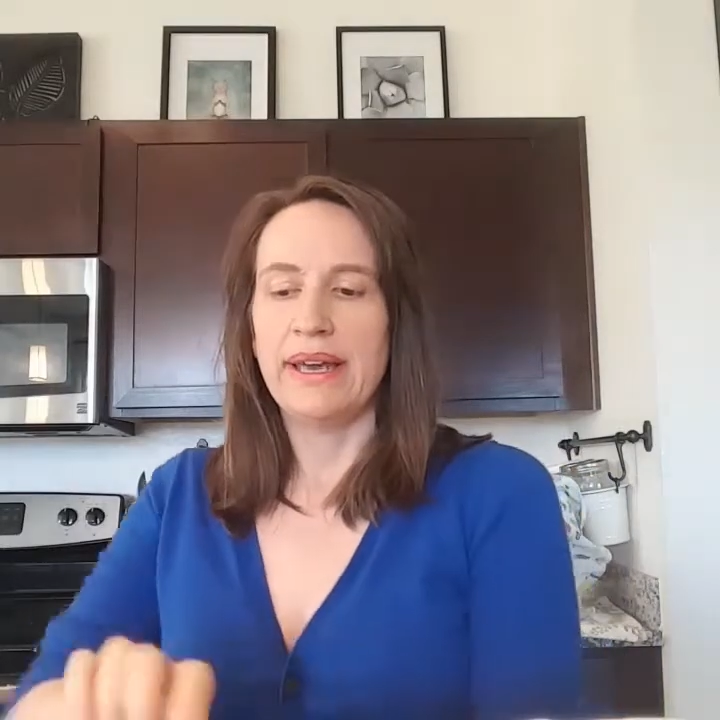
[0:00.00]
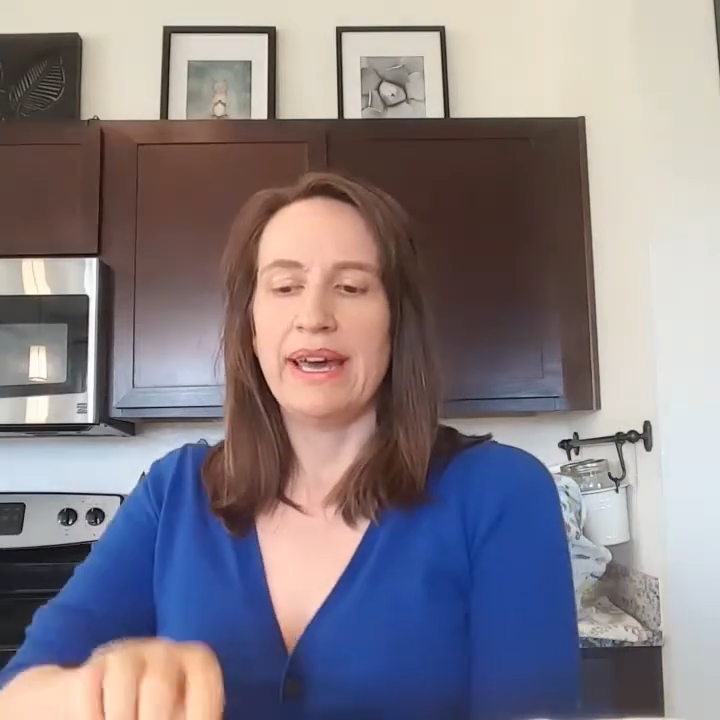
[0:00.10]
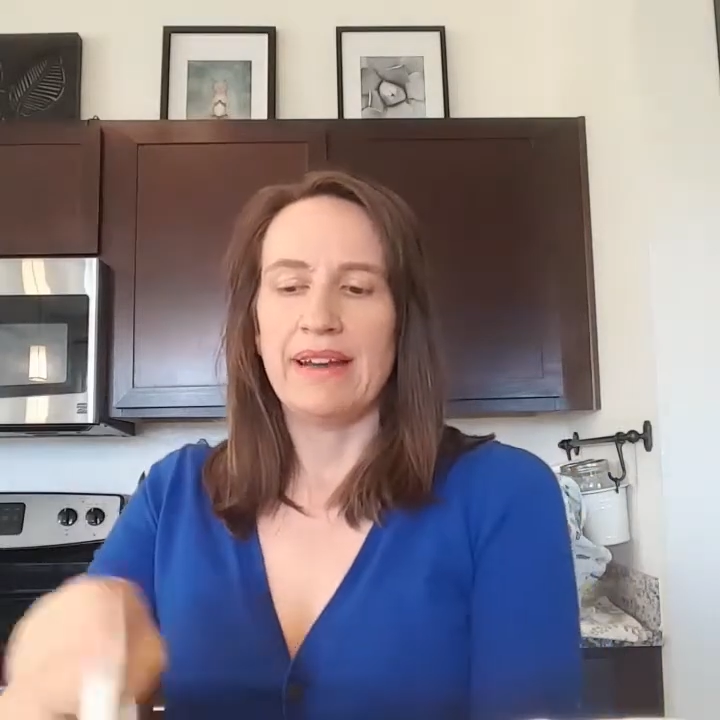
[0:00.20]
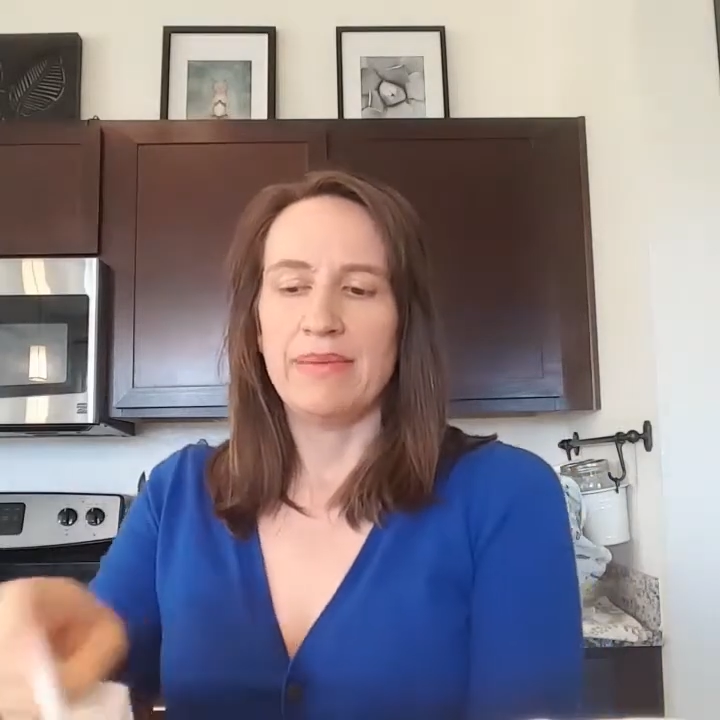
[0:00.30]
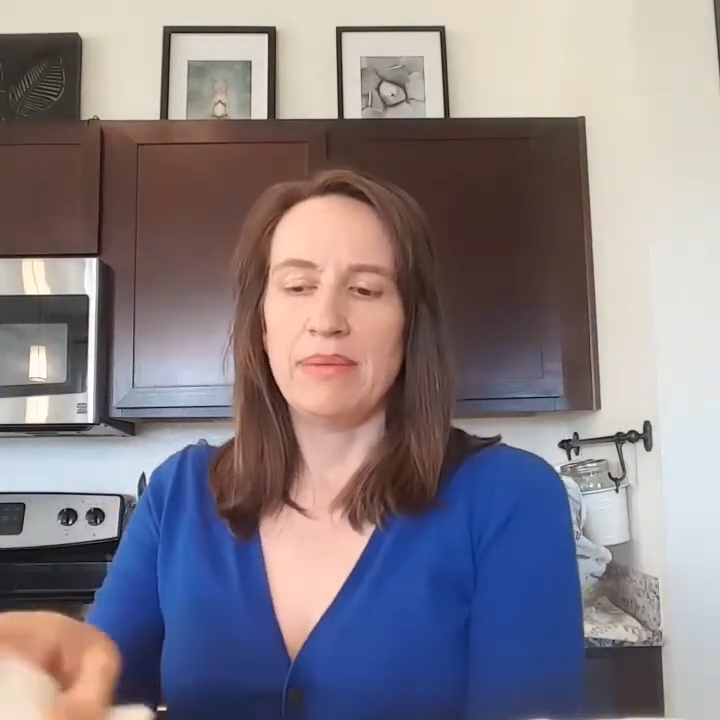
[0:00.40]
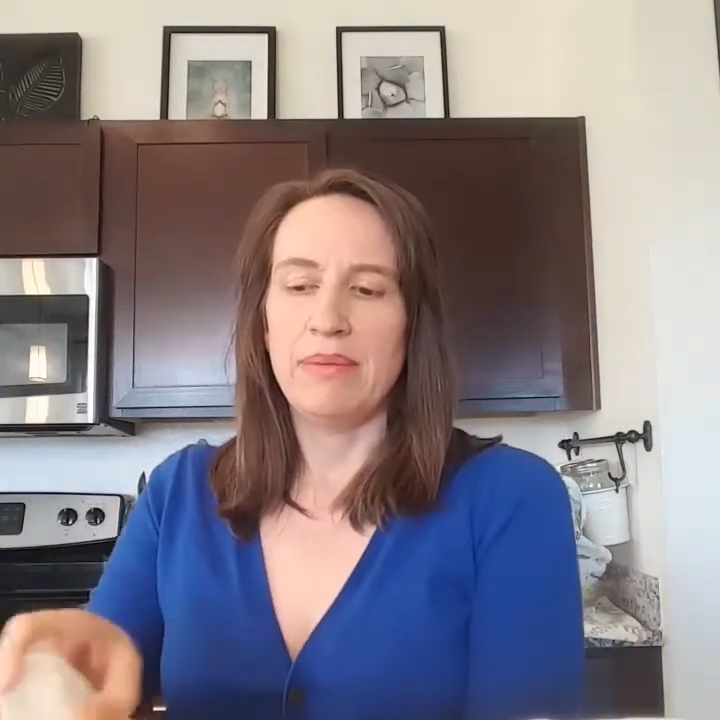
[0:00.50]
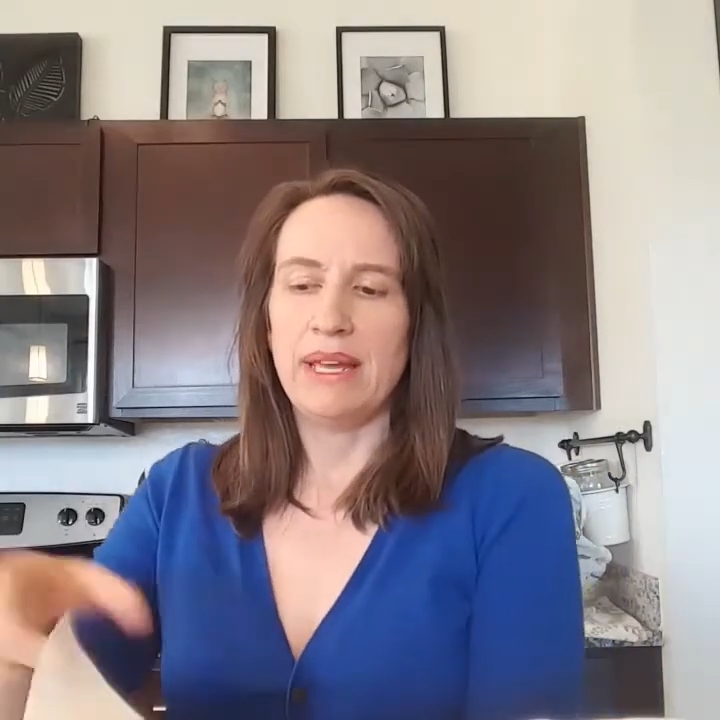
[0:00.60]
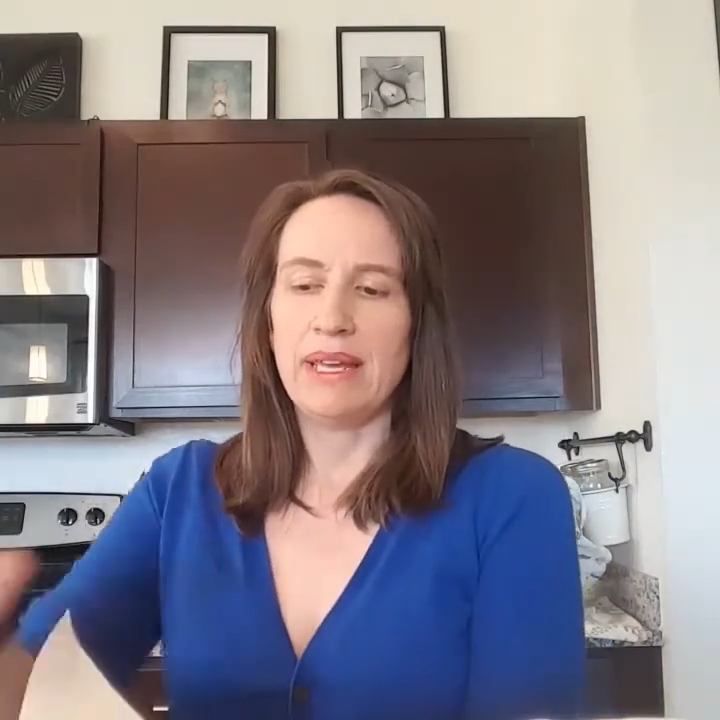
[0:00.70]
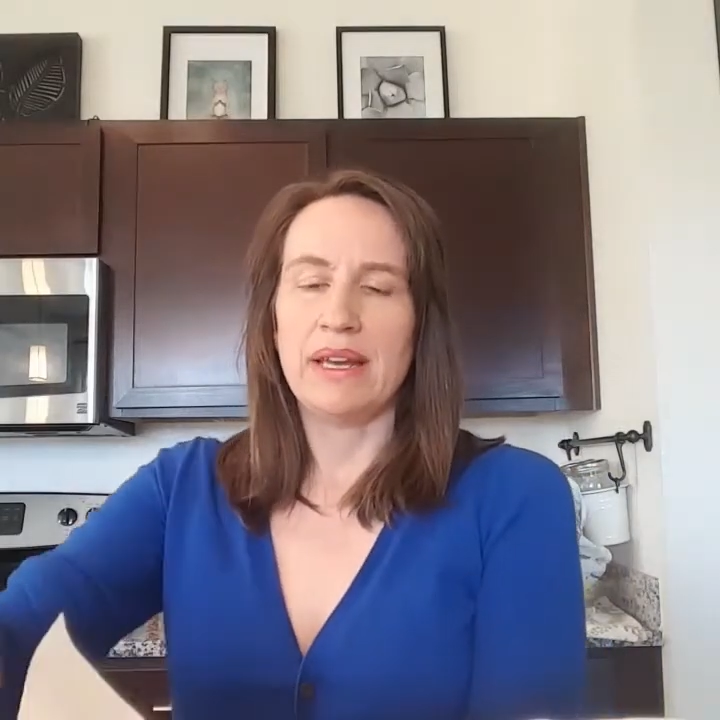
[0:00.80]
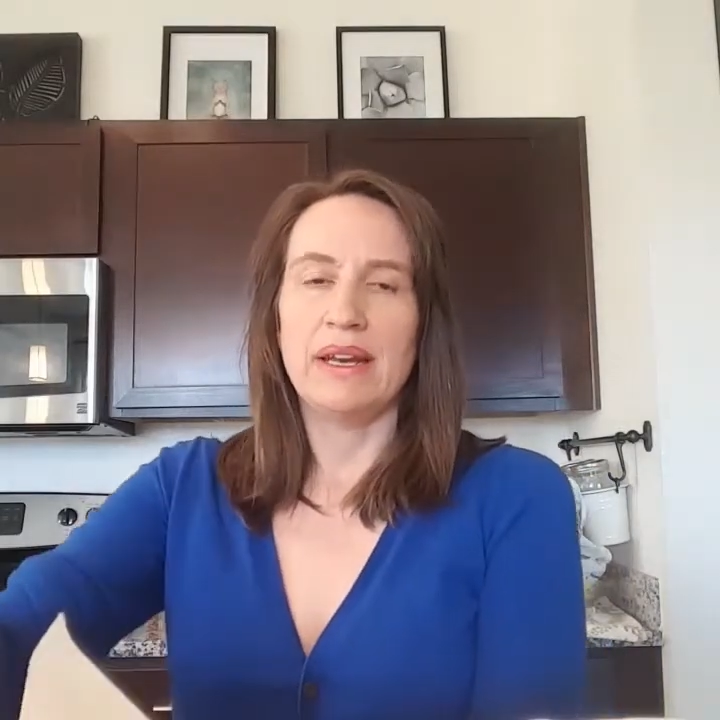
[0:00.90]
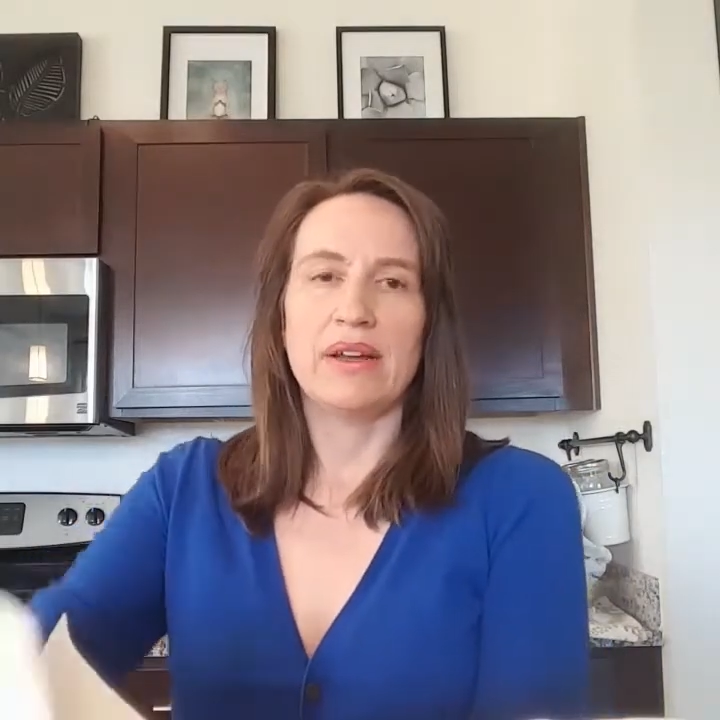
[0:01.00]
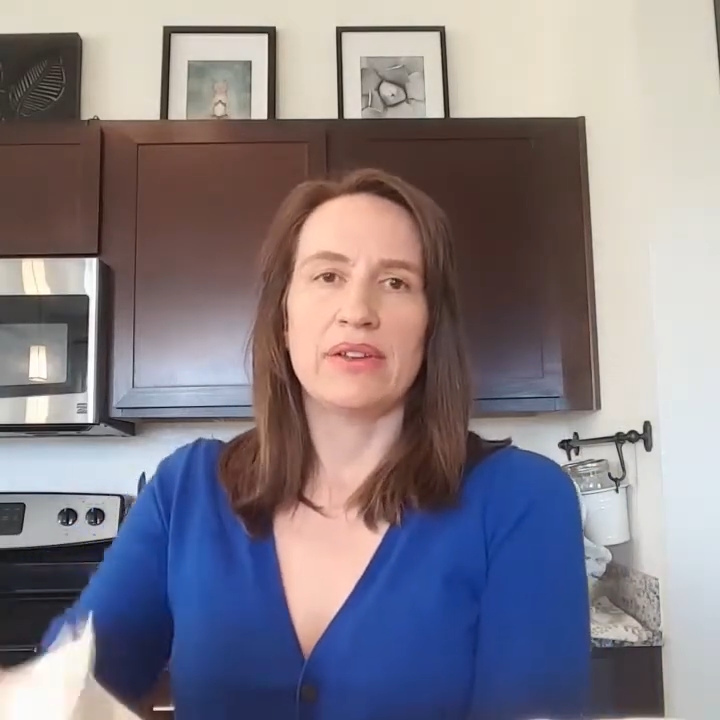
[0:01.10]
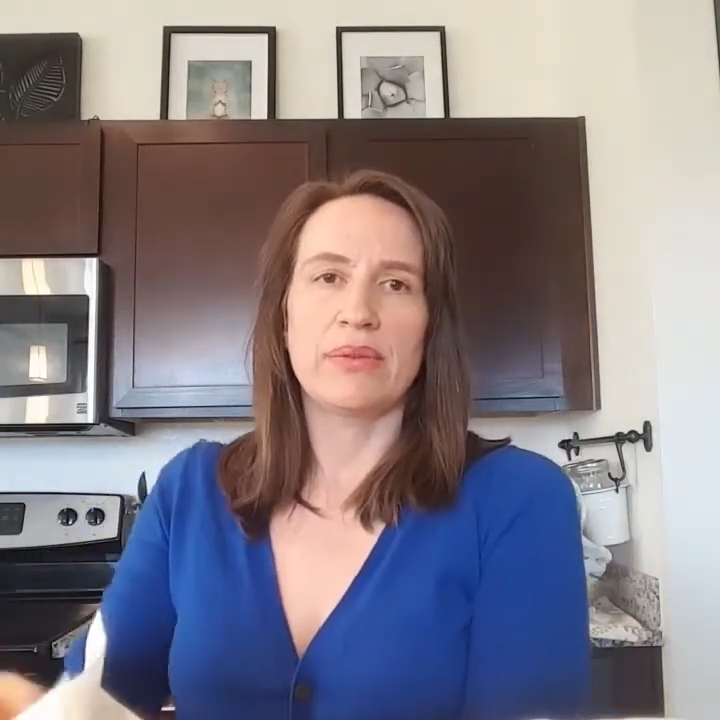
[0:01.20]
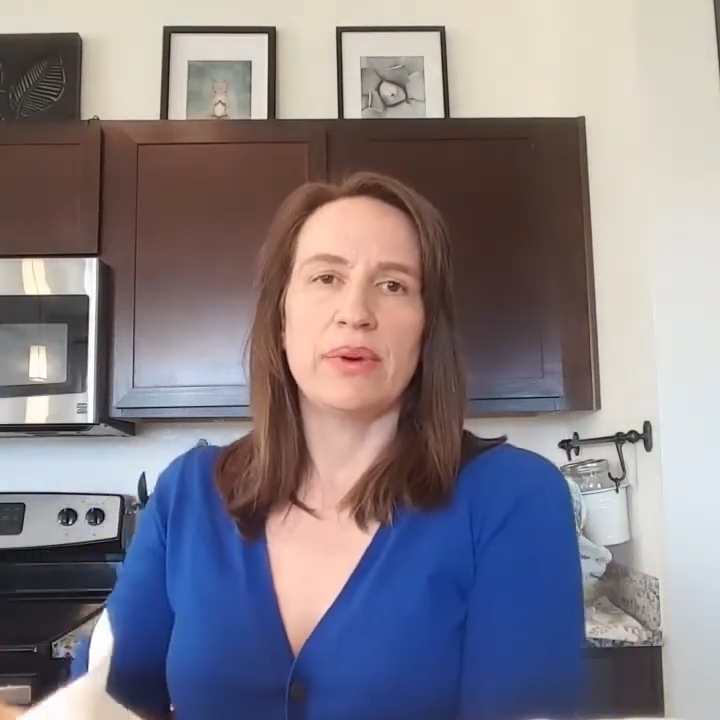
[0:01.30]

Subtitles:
and I've been making another